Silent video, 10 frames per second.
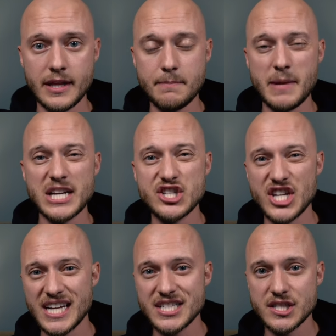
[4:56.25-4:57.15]
that my
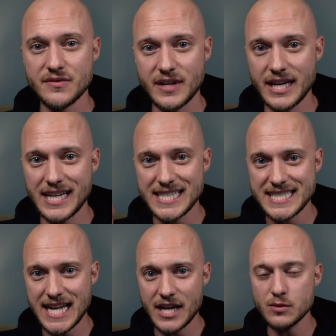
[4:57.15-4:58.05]
chances of getting
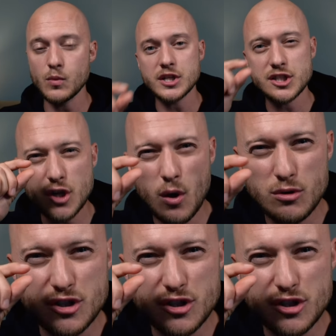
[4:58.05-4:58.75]
assigned were so